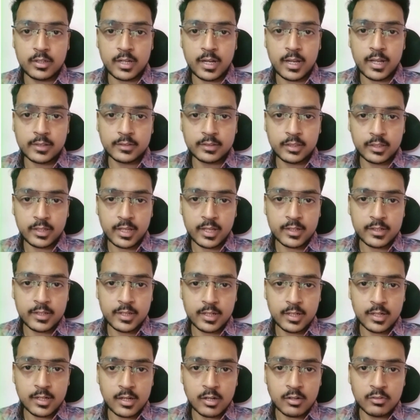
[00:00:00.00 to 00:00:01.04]
crack the
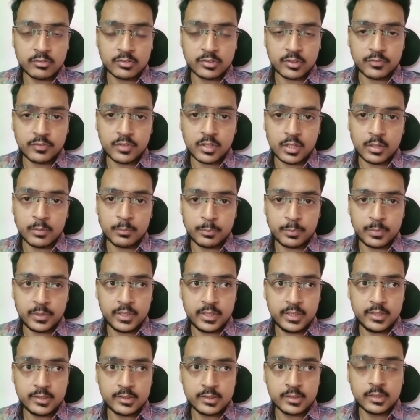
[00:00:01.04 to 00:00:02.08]
technical rounds of the
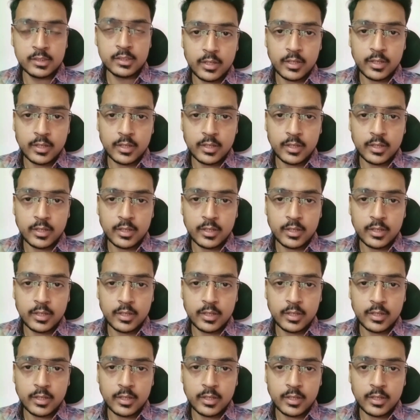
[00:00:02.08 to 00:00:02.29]
companies